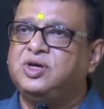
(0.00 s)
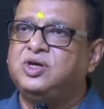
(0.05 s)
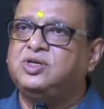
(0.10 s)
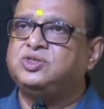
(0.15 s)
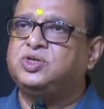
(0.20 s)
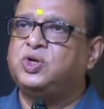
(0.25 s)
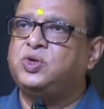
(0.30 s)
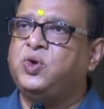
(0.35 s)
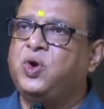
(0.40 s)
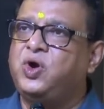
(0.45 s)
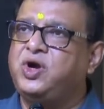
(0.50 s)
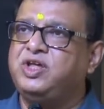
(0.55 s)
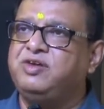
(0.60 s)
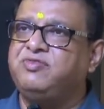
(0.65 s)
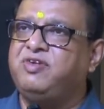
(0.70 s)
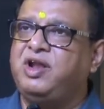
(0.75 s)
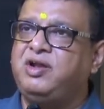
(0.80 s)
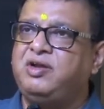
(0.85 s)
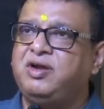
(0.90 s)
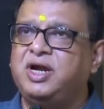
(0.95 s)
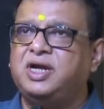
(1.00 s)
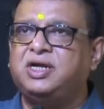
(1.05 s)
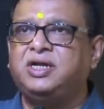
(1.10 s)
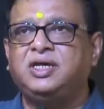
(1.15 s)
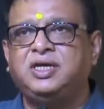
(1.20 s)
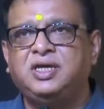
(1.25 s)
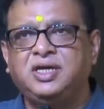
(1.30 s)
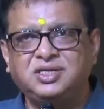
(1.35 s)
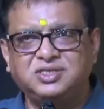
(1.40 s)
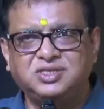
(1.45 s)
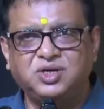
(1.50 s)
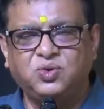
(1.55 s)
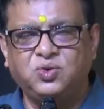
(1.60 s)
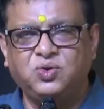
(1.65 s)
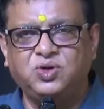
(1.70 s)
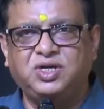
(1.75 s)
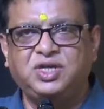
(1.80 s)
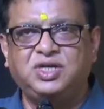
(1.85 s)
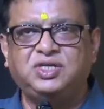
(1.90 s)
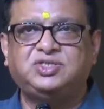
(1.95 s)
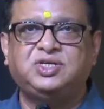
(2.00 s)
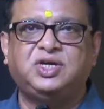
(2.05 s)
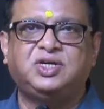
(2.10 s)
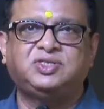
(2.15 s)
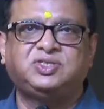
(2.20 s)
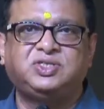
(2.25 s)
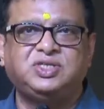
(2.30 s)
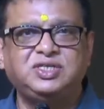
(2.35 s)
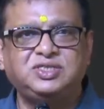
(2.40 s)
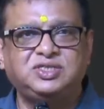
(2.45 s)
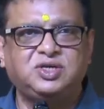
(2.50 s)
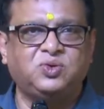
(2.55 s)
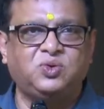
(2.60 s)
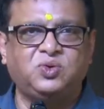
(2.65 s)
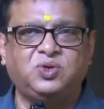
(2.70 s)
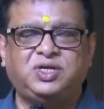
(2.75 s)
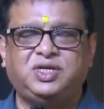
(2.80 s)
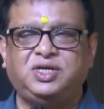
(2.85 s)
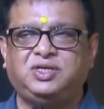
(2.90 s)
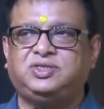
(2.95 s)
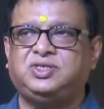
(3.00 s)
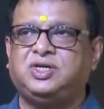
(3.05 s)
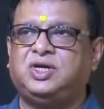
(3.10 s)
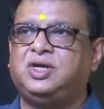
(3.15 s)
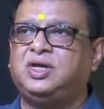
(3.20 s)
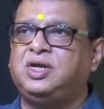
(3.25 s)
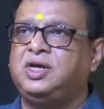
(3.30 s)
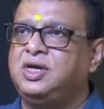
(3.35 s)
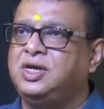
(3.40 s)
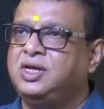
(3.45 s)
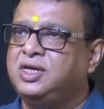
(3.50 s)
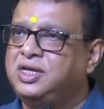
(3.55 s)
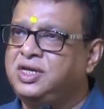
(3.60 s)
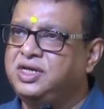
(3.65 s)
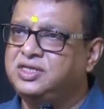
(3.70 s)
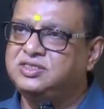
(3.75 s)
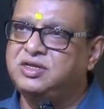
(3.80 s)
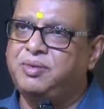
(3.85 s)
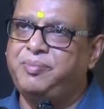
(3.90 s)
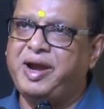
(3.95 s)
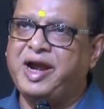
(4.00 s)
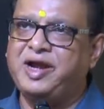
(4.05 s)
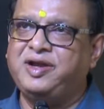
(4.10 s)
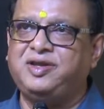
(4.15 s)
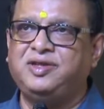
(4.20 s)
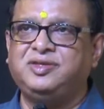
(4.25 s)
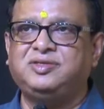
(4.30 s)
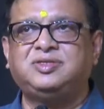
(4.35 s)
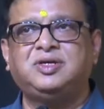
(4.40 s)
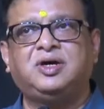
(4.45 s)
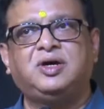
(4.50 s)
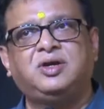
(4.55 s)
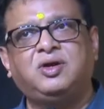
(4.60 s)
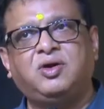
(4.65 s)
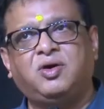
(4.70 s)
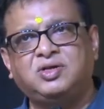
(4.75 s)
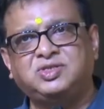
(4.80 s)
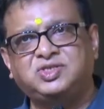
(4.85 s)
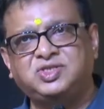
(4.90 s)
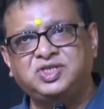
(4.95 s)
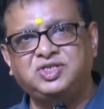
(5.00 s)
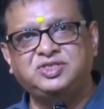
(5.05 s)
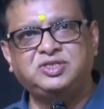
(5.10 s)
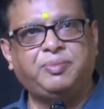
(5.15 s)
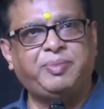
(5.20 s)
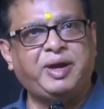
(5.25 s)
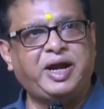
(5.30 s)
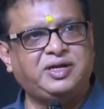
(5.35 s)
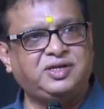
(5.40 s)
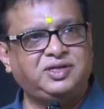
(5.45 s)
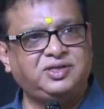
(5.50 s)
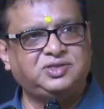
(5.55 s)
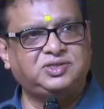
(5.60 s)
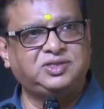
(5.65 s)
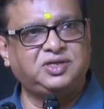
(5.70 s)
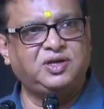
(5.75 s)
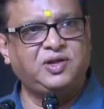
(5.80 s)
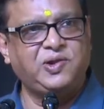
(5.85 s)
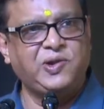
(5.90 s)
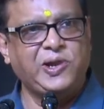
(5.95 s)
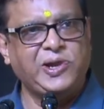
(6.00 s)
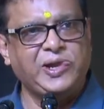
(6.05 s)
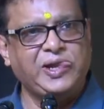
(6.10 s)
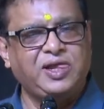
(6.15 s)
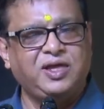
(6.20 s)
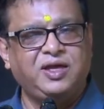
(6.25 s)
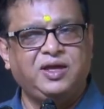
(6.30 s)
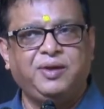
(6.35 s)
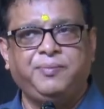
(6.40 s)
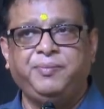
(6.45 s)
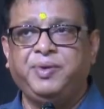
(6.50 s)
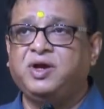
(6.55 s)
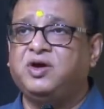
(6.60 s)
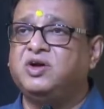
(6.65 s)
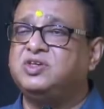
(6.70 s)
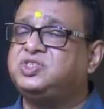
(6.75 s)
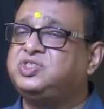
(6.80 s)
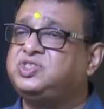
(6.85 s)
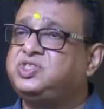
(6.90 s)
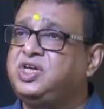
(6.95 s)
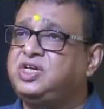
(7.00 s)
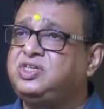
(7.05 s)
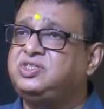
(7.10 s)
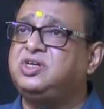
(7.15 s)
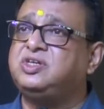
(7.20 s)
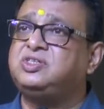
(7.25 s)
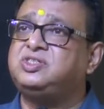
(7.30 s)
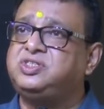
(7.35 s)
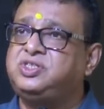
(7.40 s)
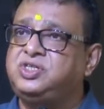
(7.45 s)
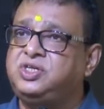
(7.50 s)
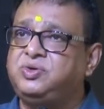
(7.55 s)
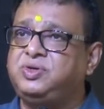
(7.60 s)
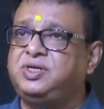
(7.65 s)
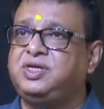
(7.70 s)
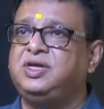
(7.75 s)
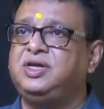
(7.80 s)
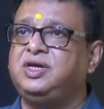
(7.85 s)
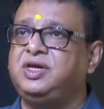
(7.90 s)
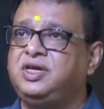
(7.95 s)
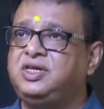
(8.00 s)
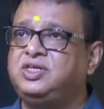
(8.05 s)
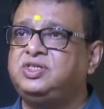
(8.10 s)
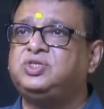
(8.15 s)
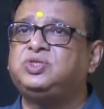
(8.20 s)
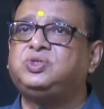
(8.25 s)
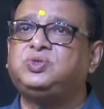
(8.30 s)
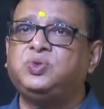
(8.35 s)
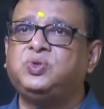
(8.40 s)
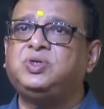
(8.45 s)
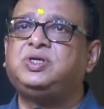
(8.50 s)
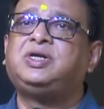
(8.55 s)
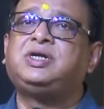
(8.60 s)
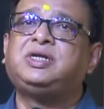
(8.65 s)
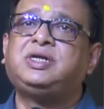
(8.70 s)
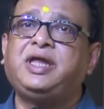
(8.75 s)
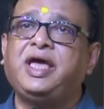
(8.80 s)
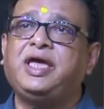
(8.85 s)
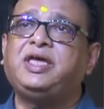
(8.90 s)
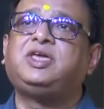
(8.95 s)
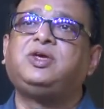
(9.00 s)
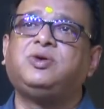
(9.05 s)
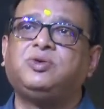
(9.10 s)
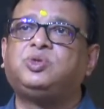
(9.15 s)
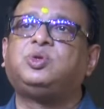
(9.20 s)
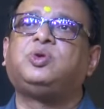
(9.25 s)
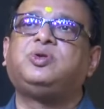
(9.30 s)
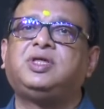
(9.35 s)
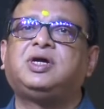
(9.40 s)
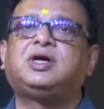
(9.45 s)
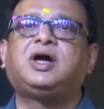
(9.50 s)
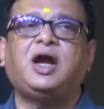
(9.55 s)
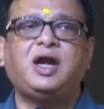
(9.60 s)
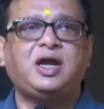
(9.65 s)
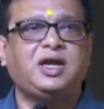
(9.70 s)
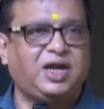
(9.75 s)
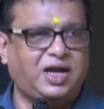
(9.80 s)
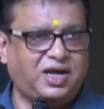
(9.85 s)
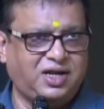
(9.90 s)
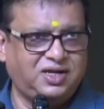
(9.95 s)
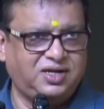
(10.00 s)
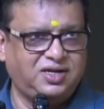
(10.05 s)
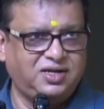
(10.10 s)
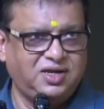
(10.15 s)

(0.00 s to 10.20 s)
So don't evaluate, he is a good teacher, she is a good teacher, he is a bad teacher or she is a bad teacher. Because teacher's duty is to take you through the content.